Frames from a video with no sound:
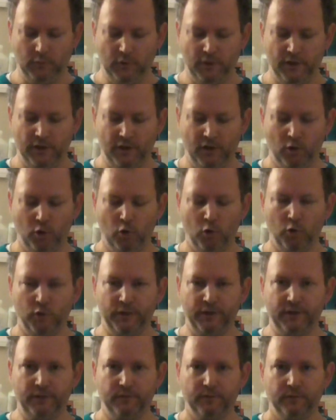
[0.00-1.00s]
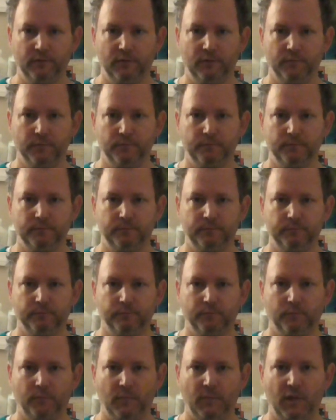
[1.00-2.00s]
And then hold it.
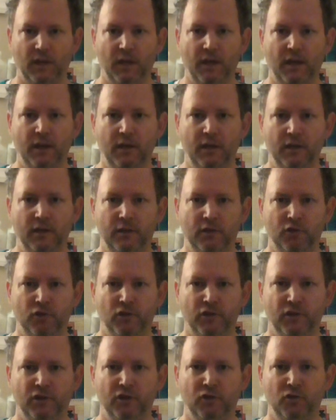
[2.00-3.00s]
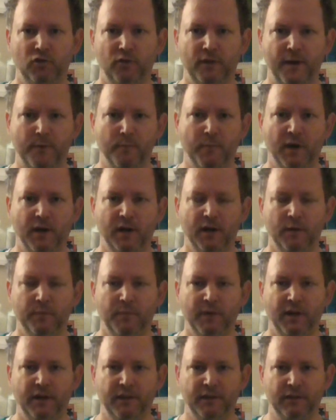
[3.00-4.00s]
Okay, and then you're going to do that
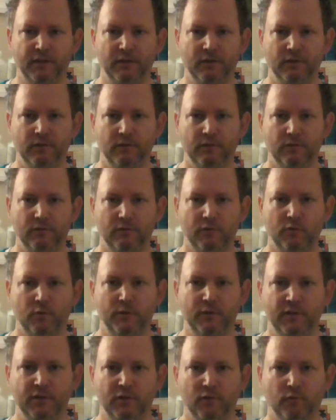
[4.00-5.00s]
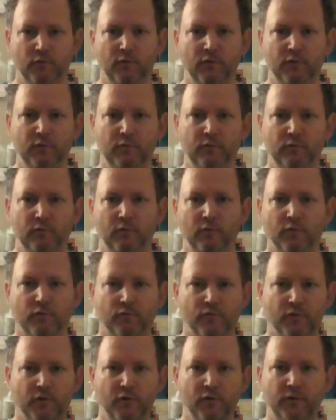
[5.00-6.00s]
Mahabandha, squeezing the root,
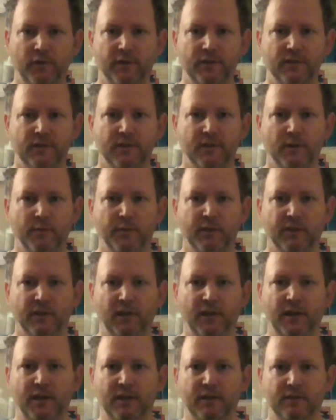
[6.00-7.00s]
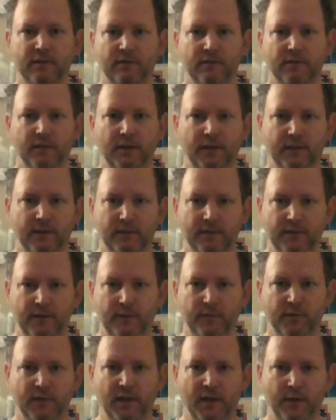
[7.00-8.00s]
throat, and stomach locks at the
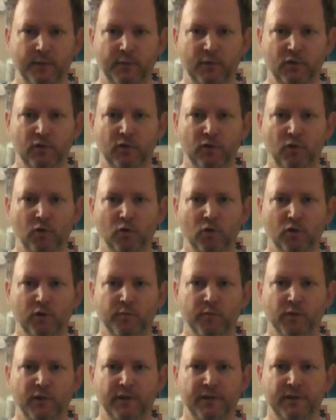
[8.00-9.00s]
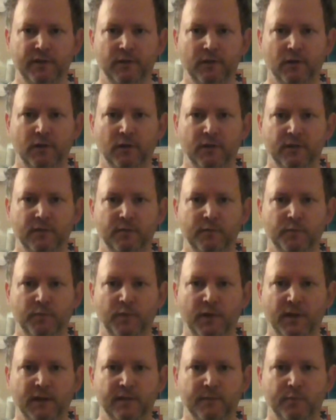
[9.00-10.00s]
same time. And you can hold the breath as long as
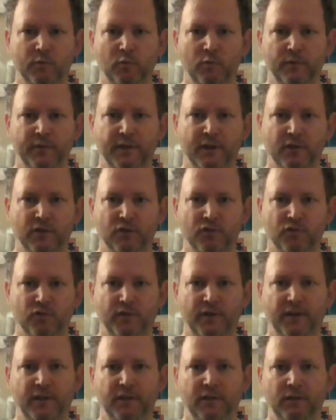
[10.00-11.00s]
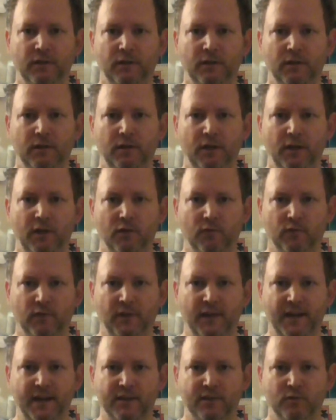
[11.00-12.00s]
possible without strain in a
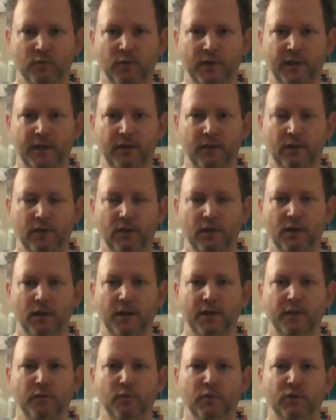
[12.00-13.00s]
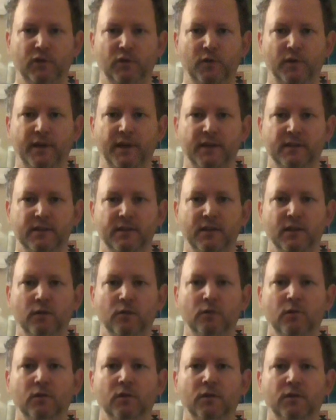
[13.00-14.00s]
relaxed way. And then when you
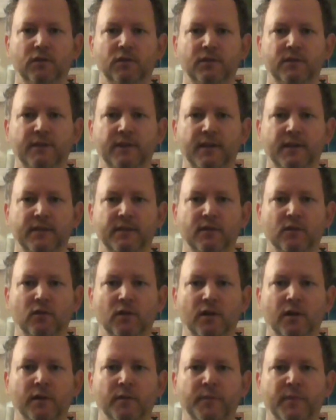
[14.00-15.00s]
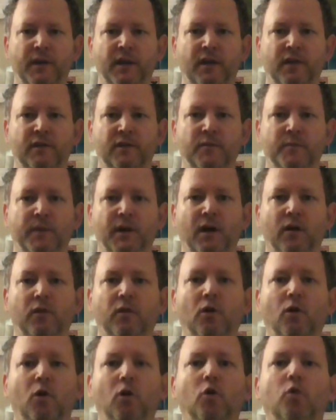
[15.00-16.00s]
exhale, just exhale up out of the mouth.